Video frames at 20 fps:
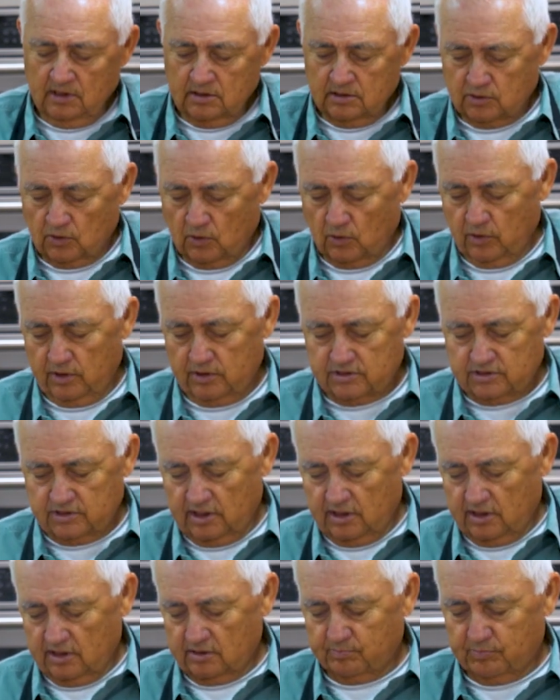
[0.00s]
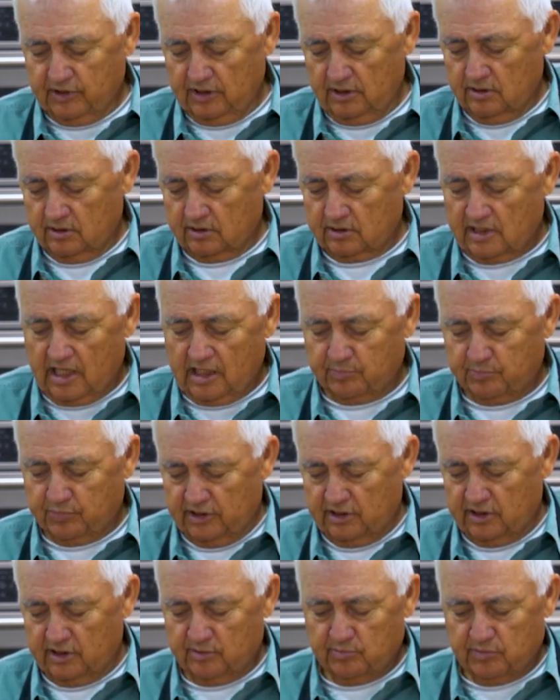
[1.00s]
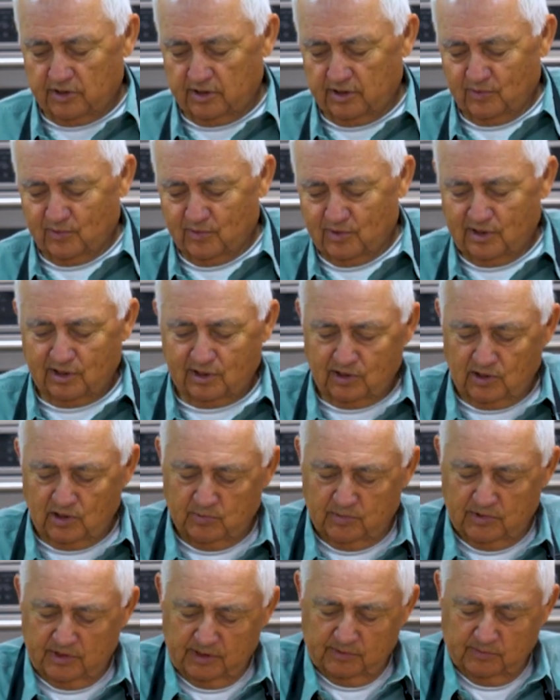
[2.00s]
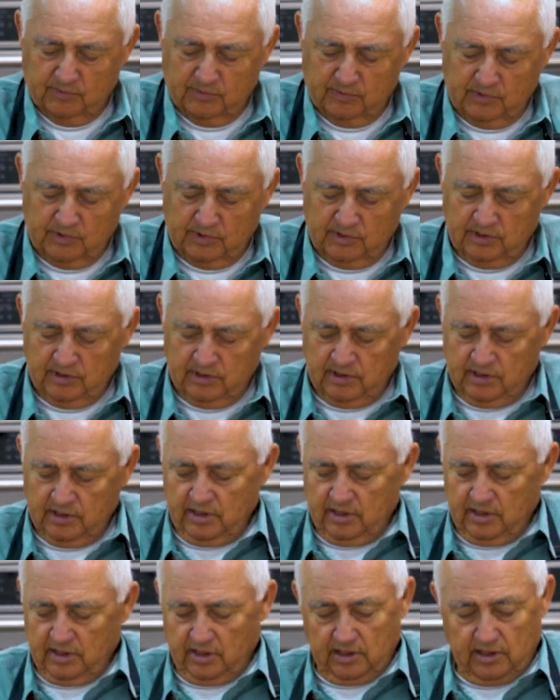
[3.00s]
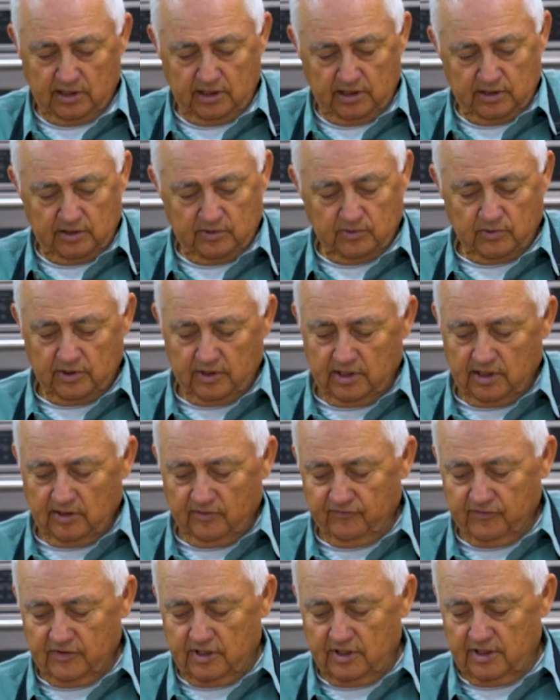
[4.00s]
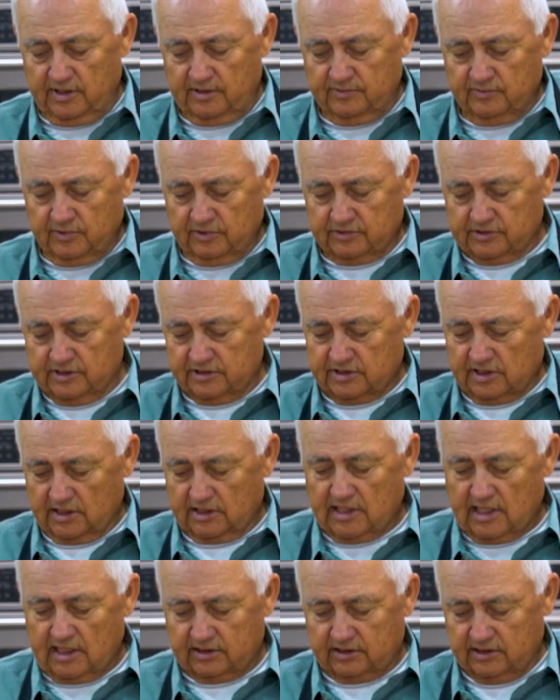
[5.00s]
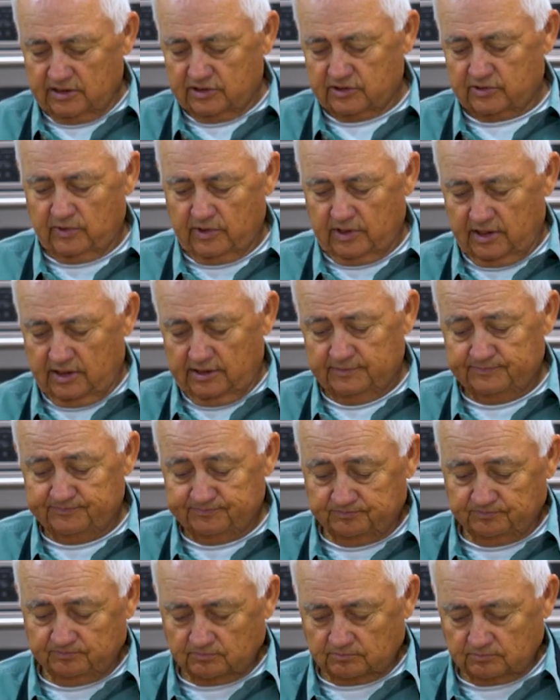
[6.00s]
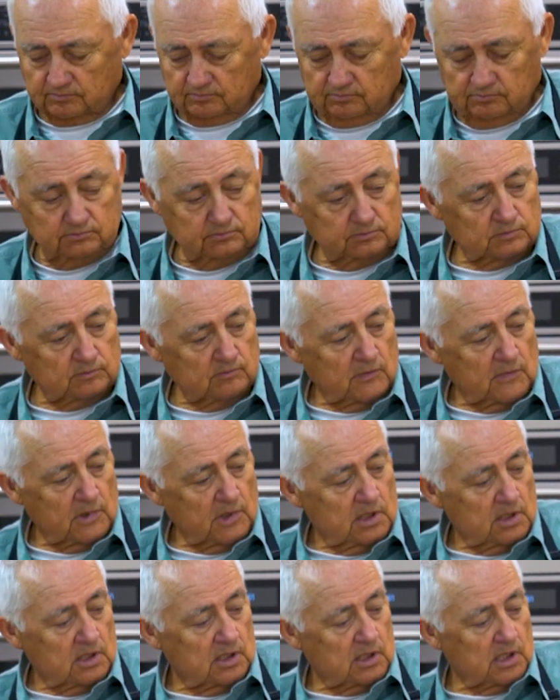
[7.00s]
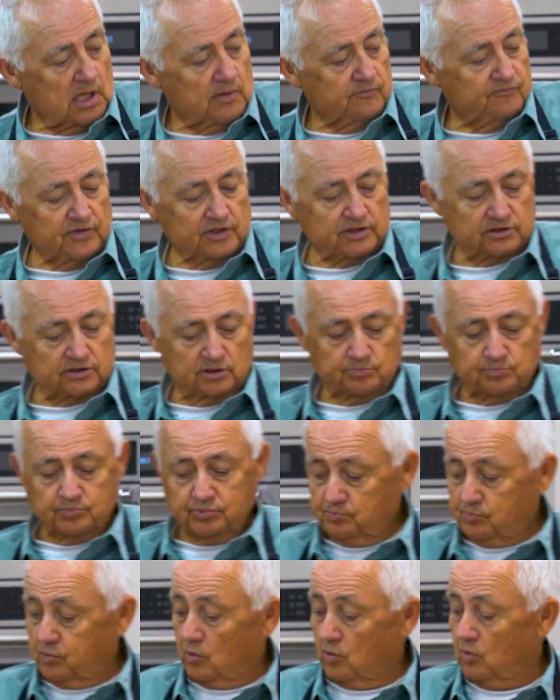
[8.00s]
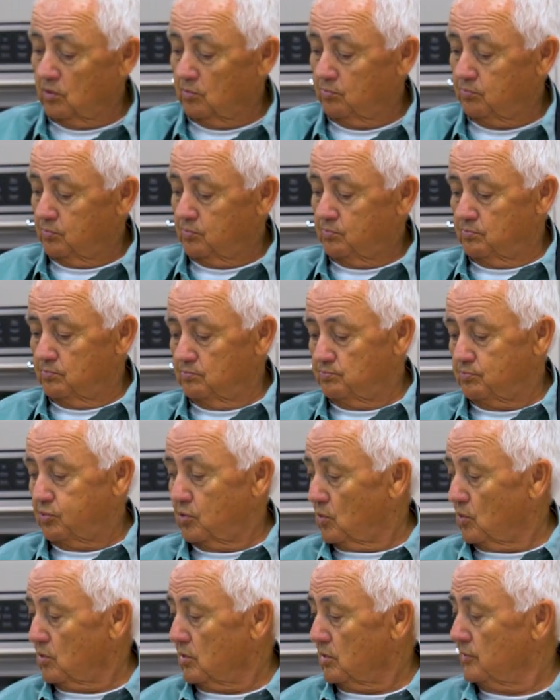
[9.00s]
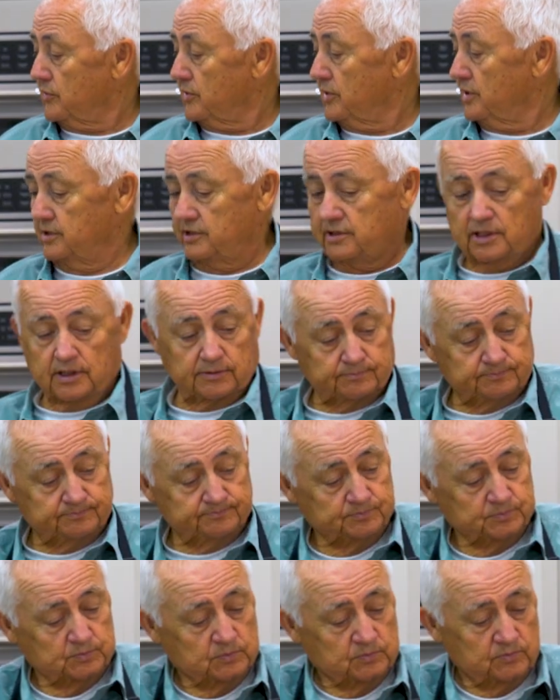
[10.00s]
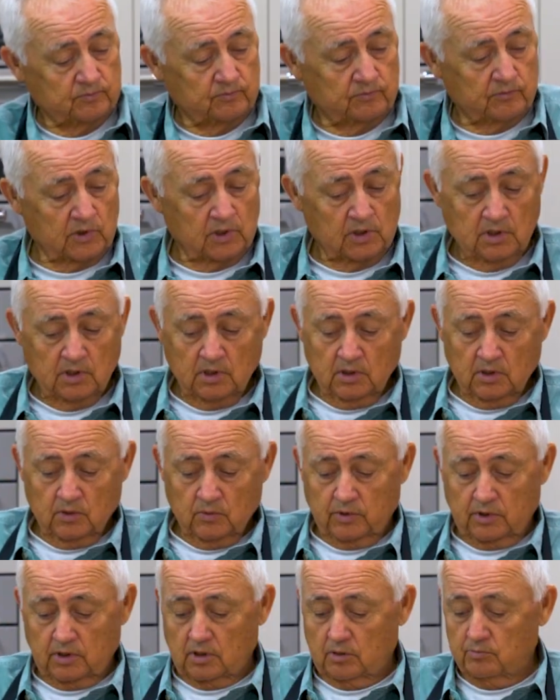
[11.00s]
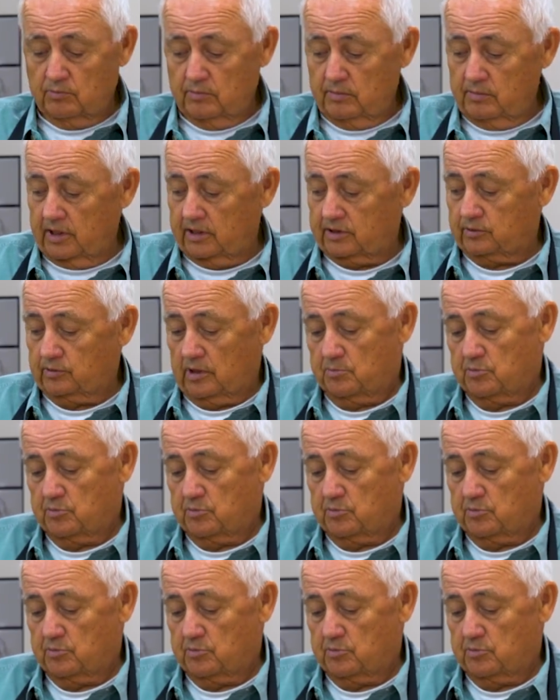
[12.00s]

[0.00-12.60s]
Tori said it looked like peanut butter a while ago, and what I've done, since I got this ready, I'm fixing to pour the, we're going to mix it.